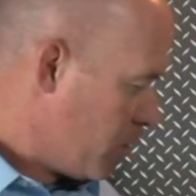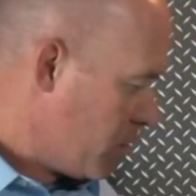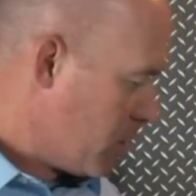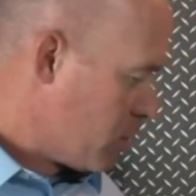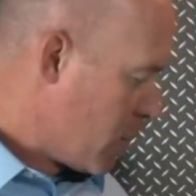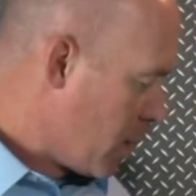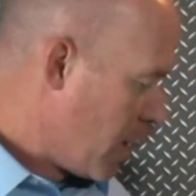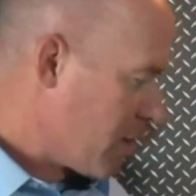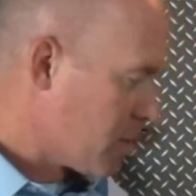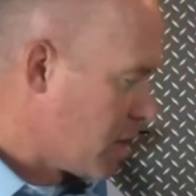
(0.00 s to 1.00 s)
this trailer
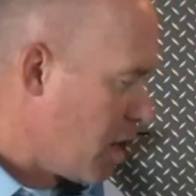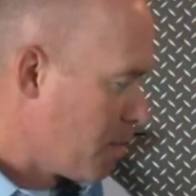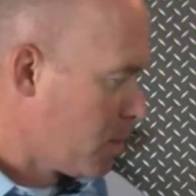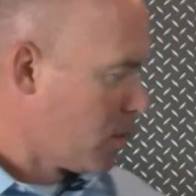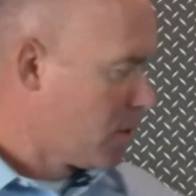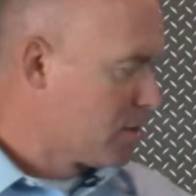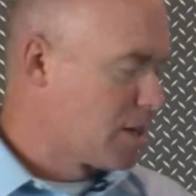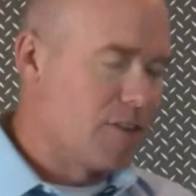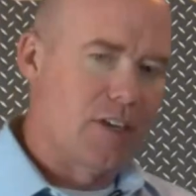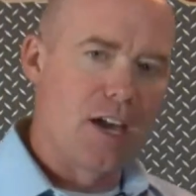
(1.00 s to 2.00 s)
has a coupler, it's
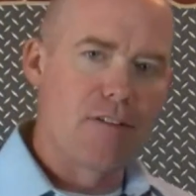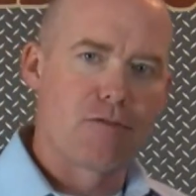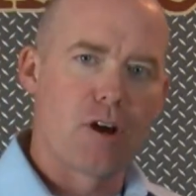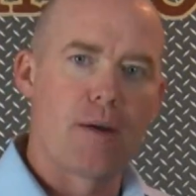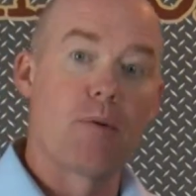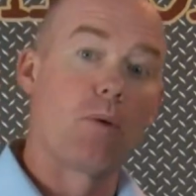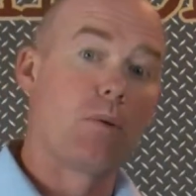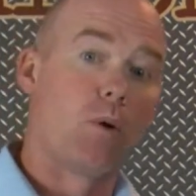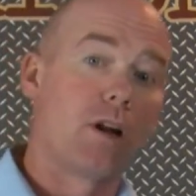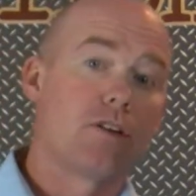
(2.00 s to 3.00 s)
got the A-frame. What we
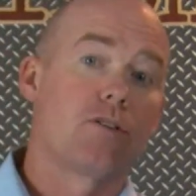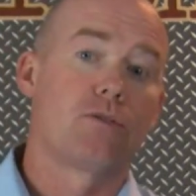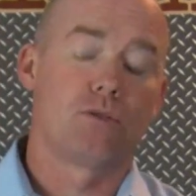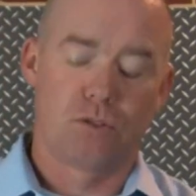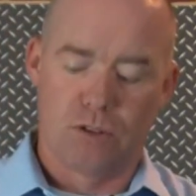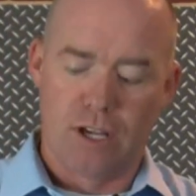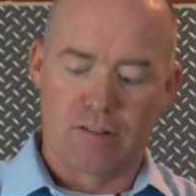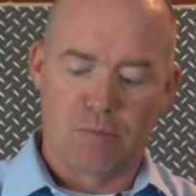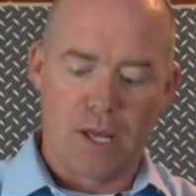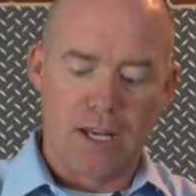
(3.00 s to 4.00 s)
wanted to
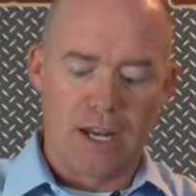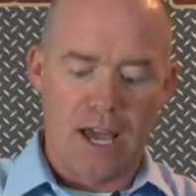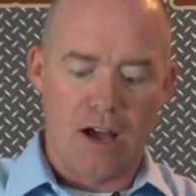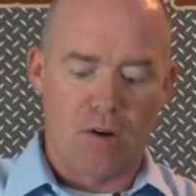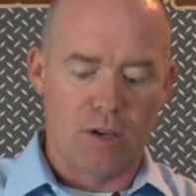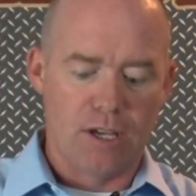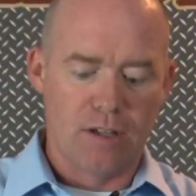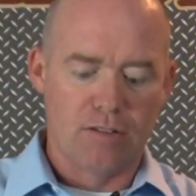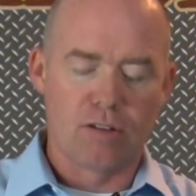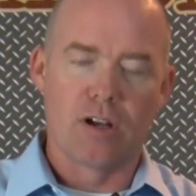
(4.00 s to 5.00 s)
explain now
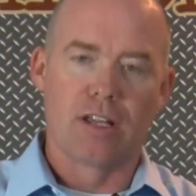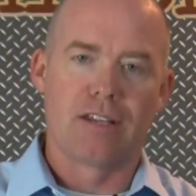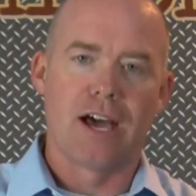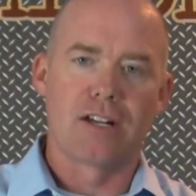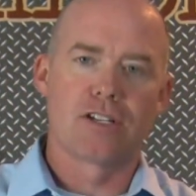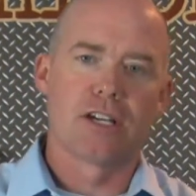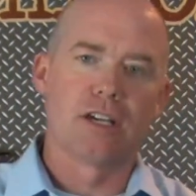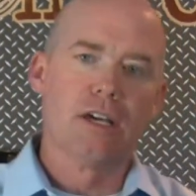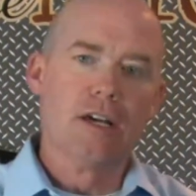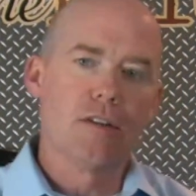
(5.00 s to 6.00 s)
is
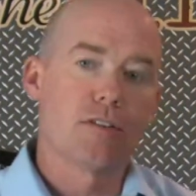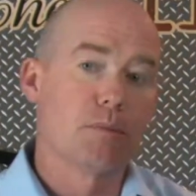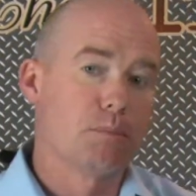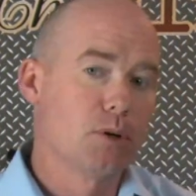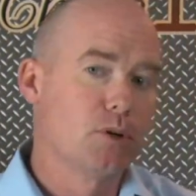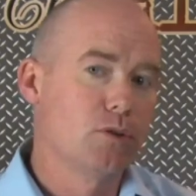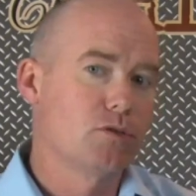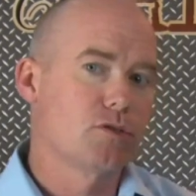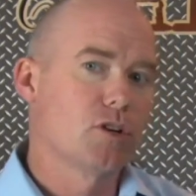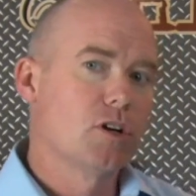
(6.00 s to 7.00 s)
attaching the
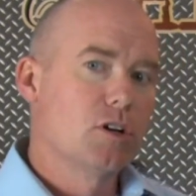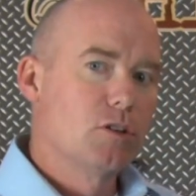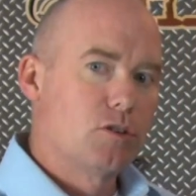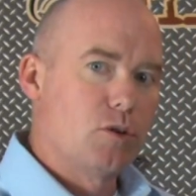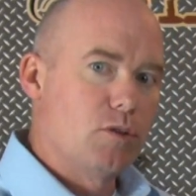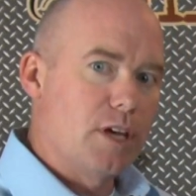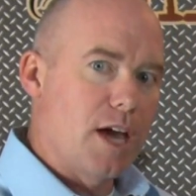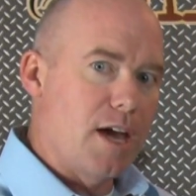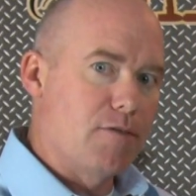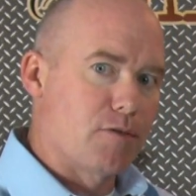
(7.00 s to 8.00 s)
boots to the
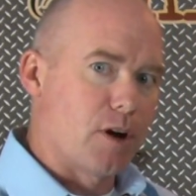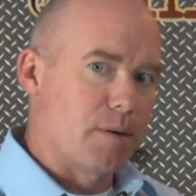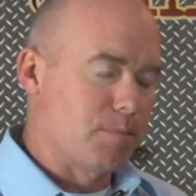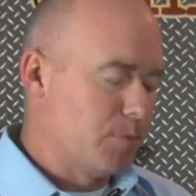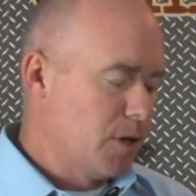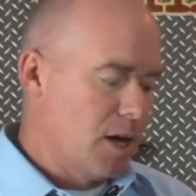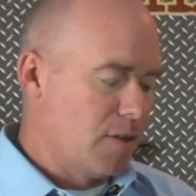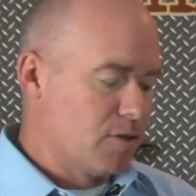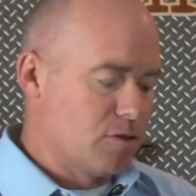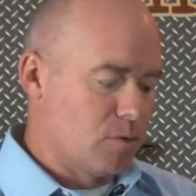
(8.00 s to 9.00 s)
A-frame. And
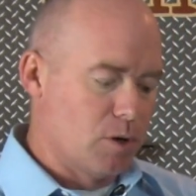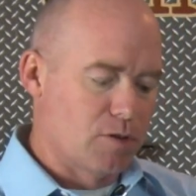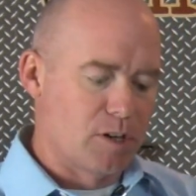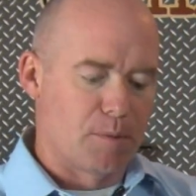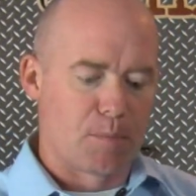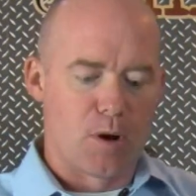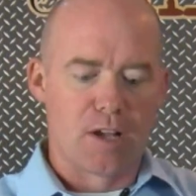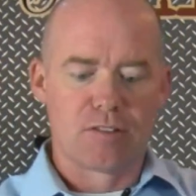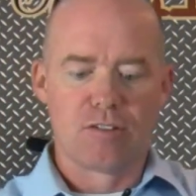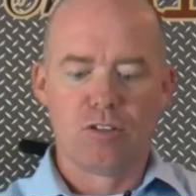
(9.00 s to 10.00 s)
this is a real simple
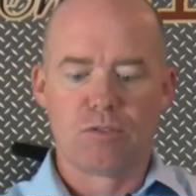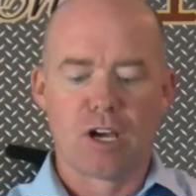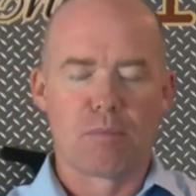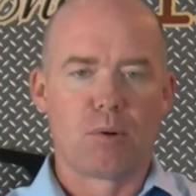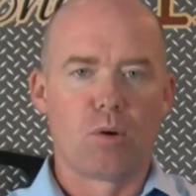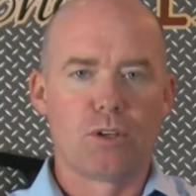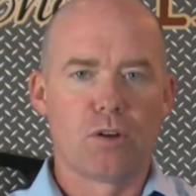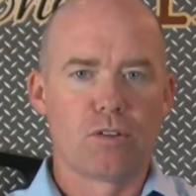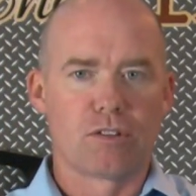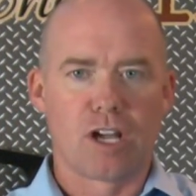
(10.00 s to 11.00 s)
process. You've got a bolt here.
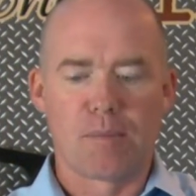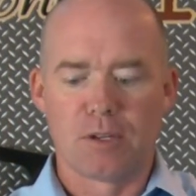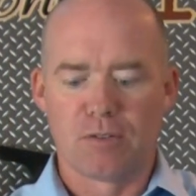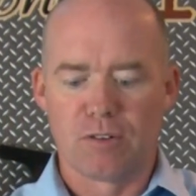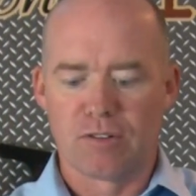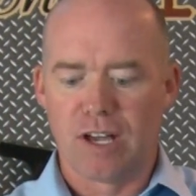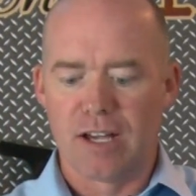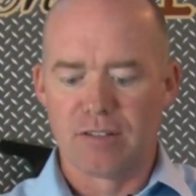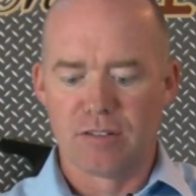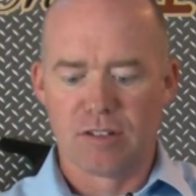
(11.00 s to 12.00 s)
There's a couple different
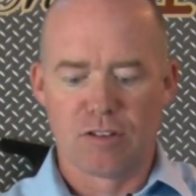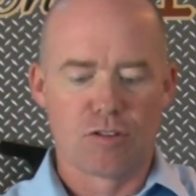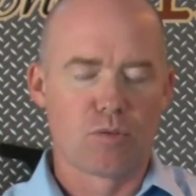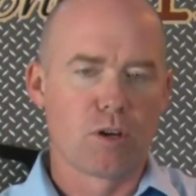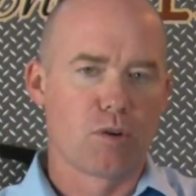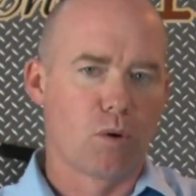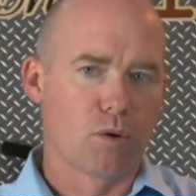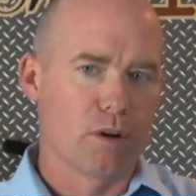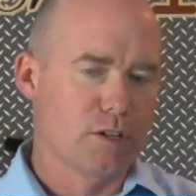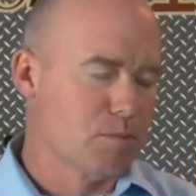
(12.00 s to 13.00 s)
sizes. It's a
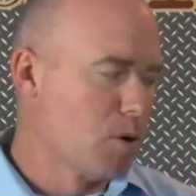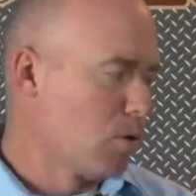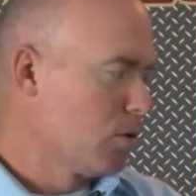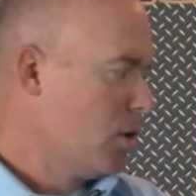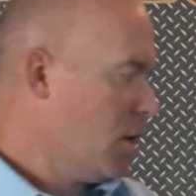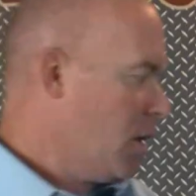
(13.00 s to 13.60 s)
3/4 inch bolt,